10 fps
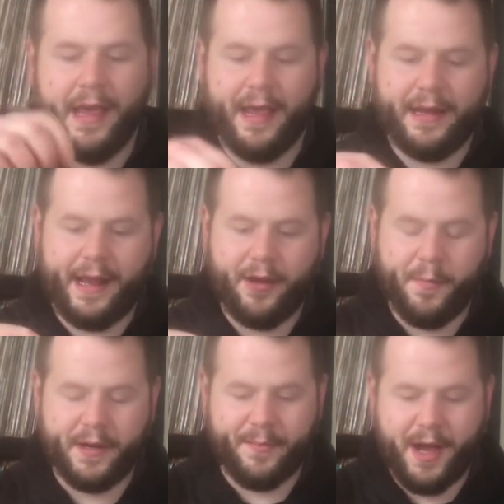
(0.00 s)
and I
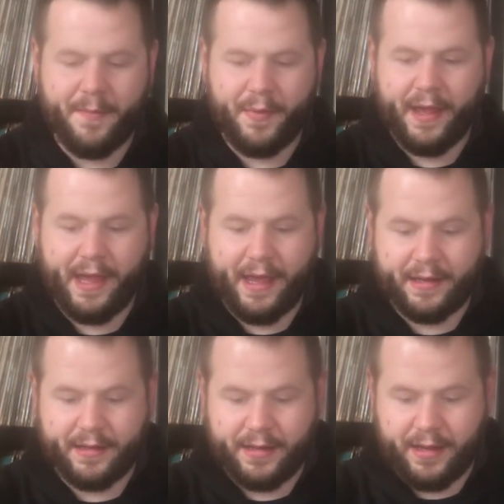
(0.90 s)
open them up,
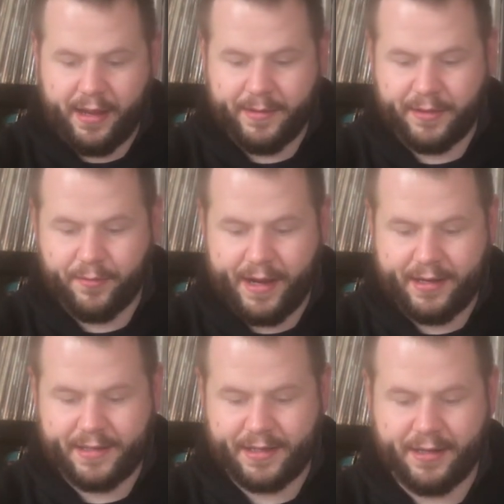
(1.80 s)
and I mean the
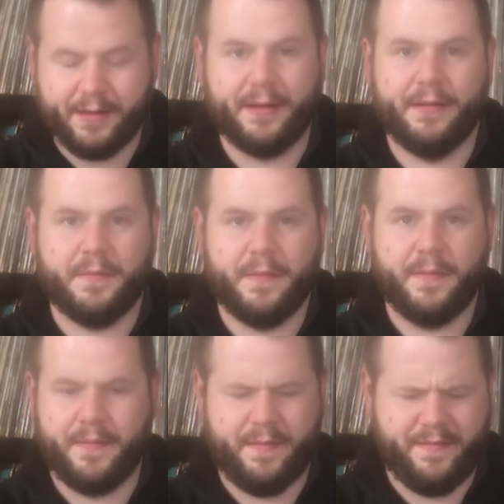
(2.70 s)
records are
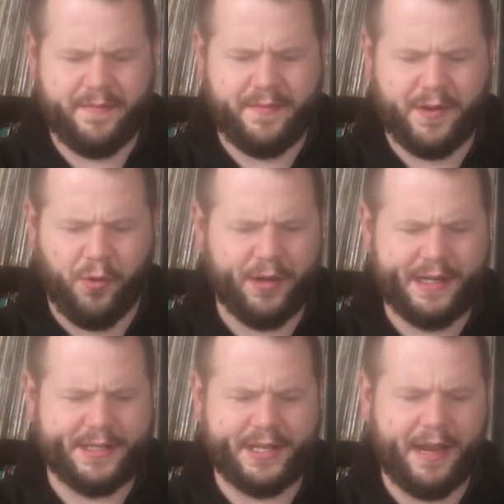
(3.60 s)

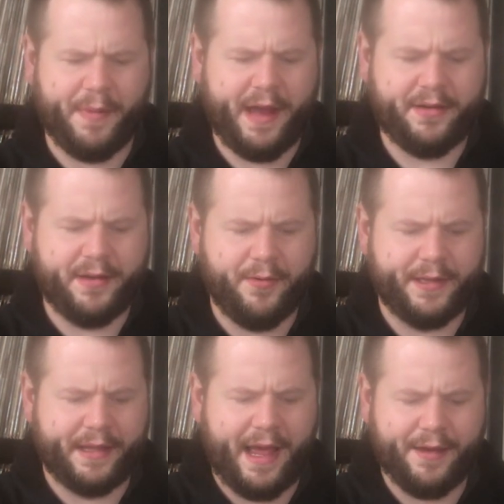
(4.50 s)
gorgeous shape. I don't know
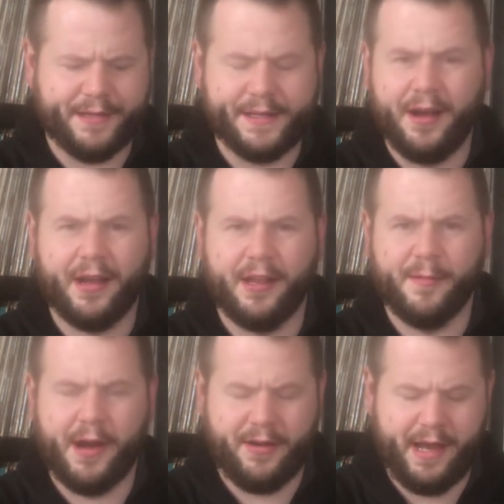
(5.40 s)
what the guy was talking
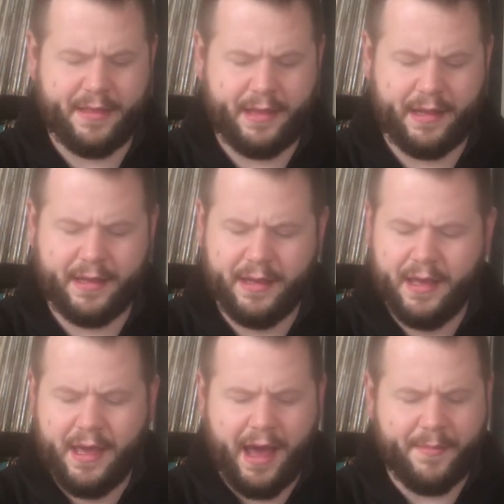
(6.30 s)
about. I think
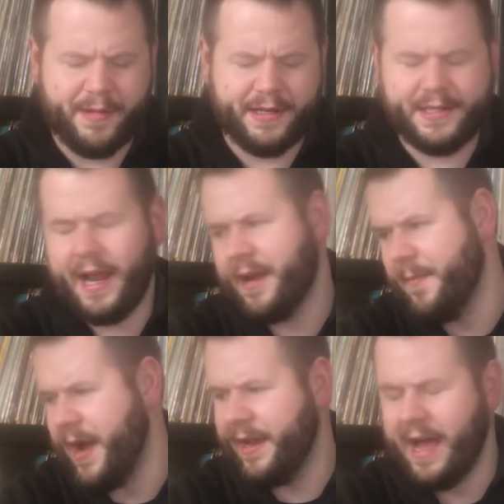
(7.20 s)
I'm gonna check
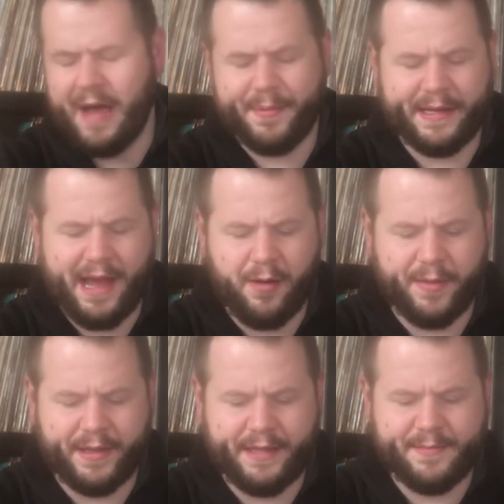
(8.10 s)
my copy now,
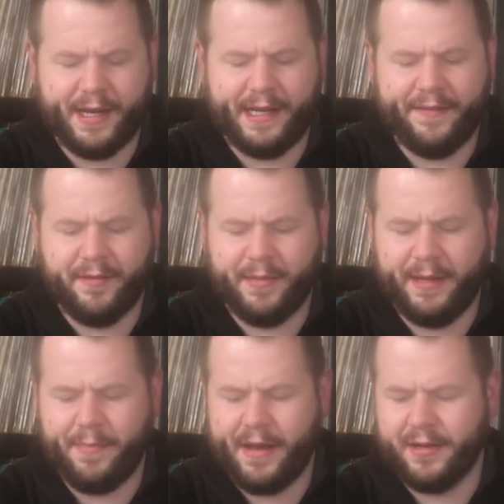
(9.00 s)
but these might even
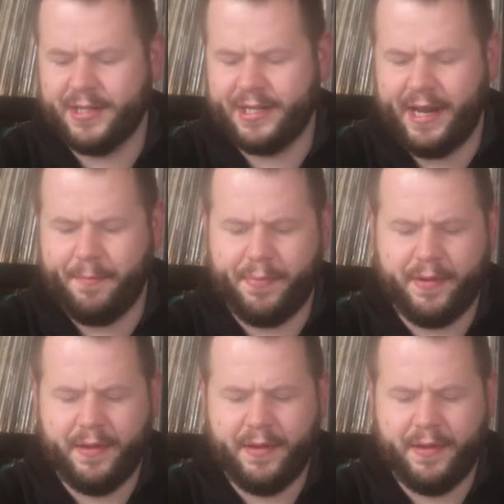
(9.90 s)
be better shape